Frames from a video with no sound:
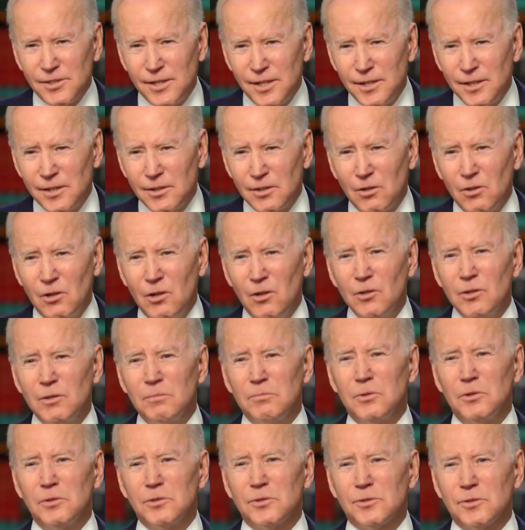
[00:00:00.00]
needed, all
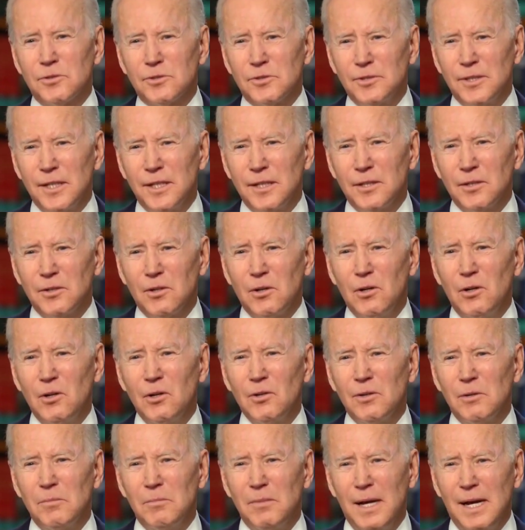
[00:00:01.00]
the boosters needed,
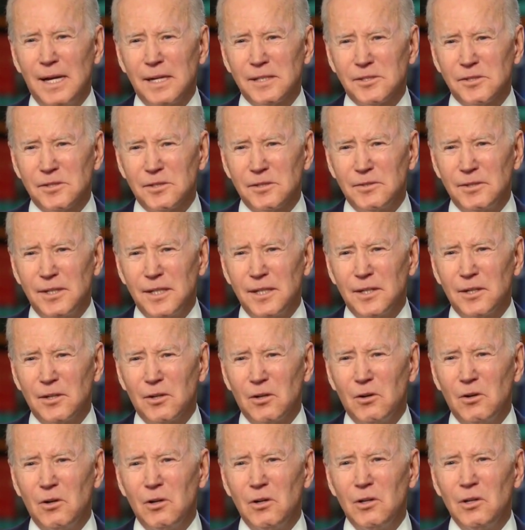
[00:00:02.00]
all the masks
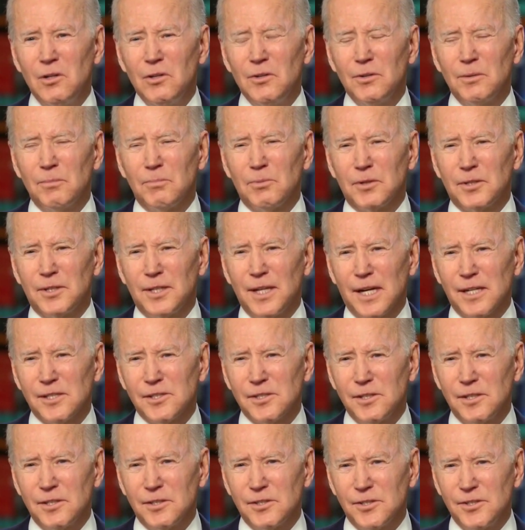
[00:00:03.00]
needed, all the
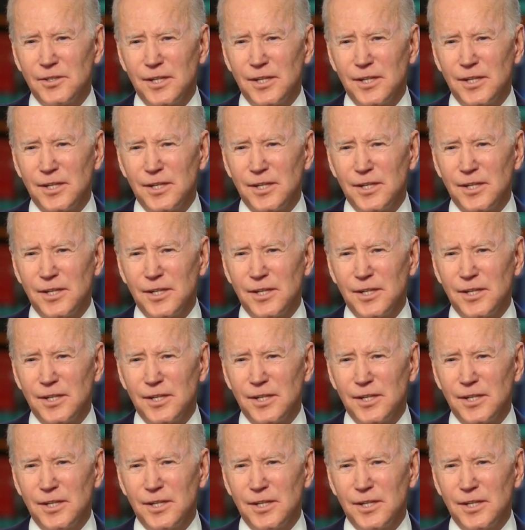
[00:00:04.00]
protection that's